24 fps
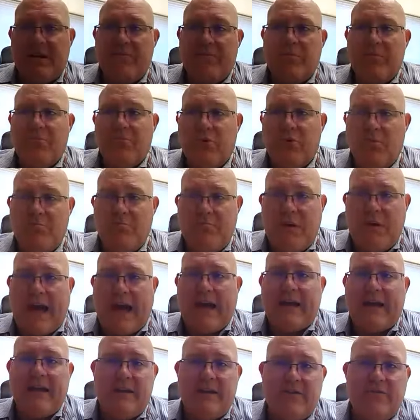that have been put
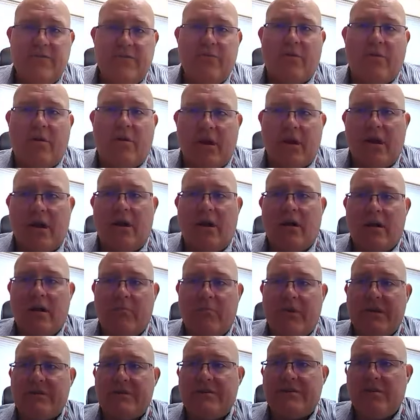back into our
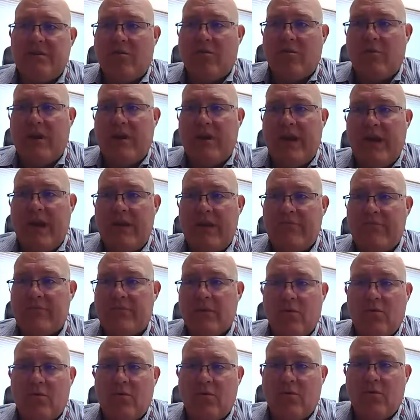economy. So we have
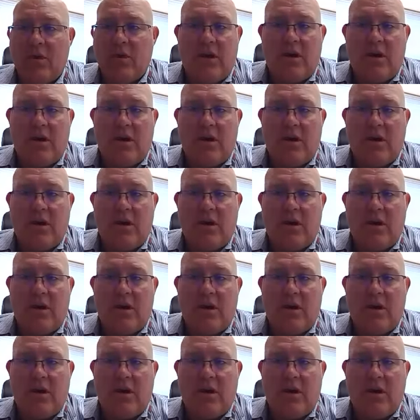local